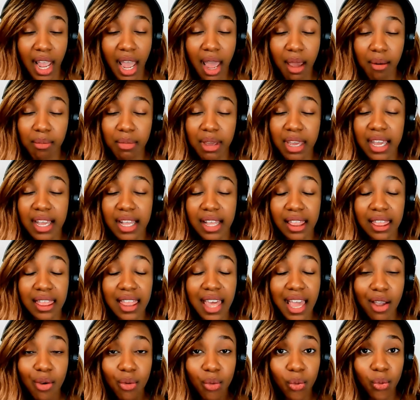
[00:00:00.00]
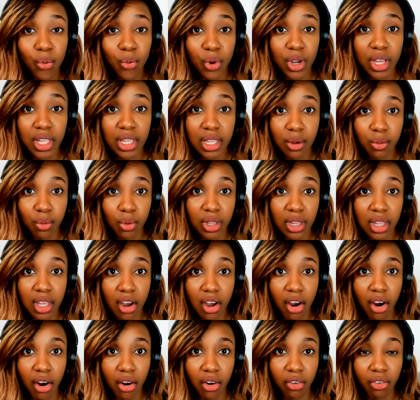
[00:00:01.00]
I mean, they really,
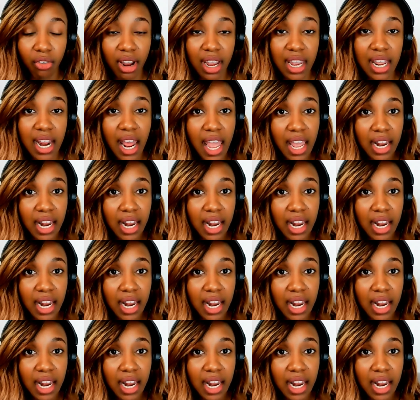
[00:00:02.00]
really are great.